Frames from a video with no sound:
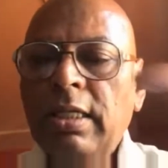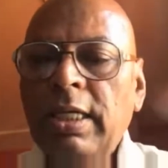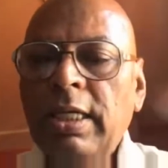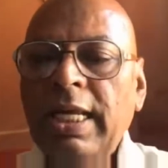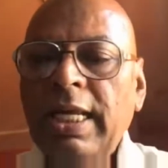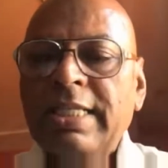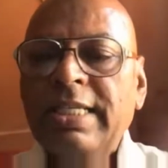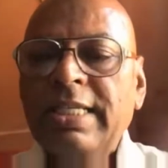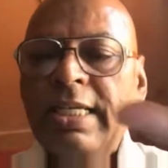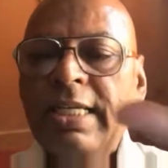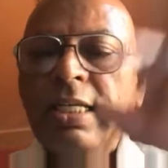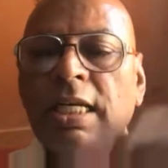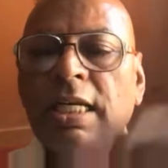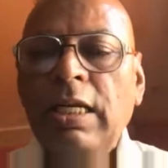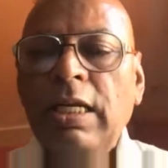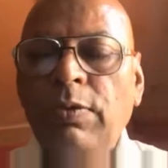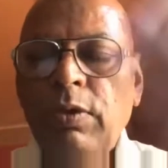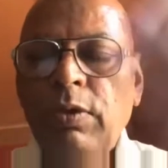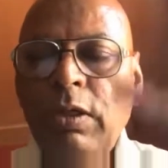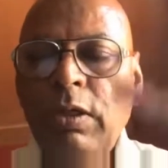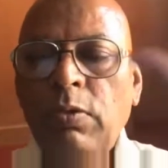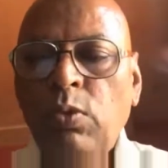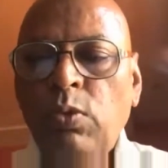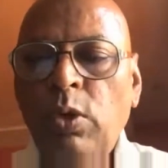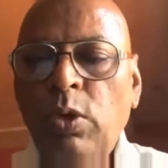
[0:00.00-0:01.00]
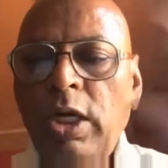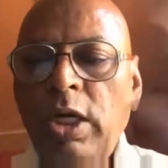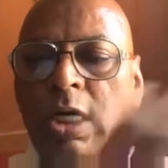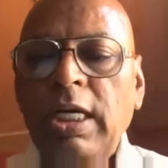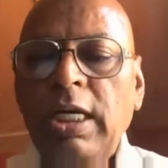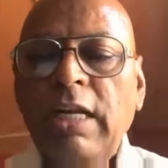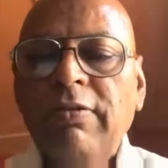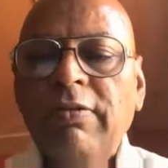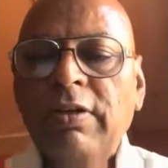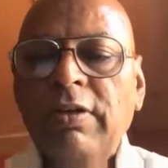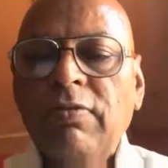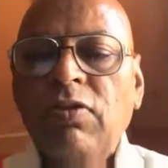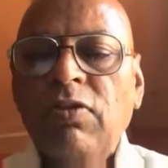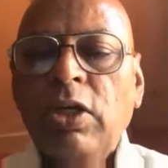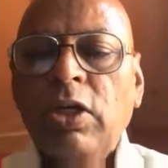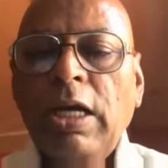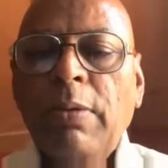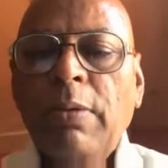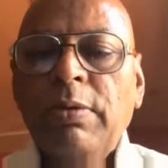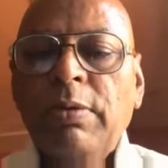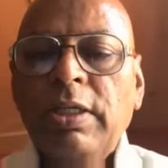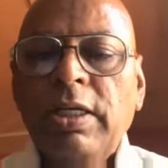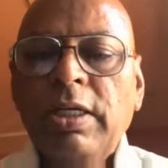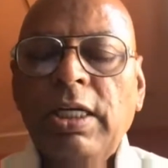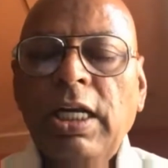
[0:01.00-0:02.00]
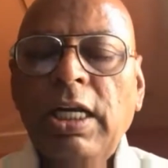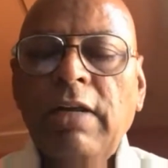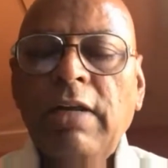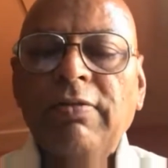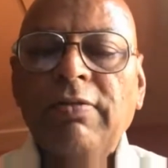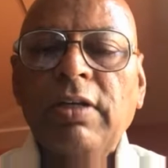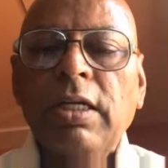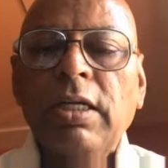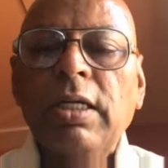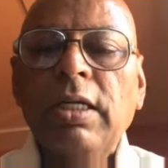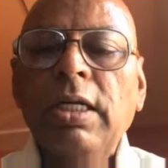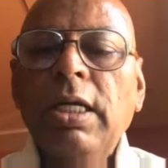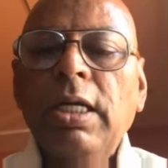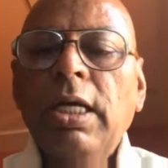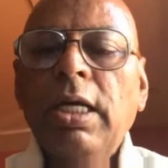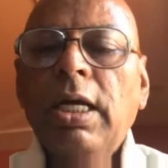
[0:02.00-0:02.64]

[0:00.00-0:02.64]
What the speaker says: lexical level, word level, vocabulary level.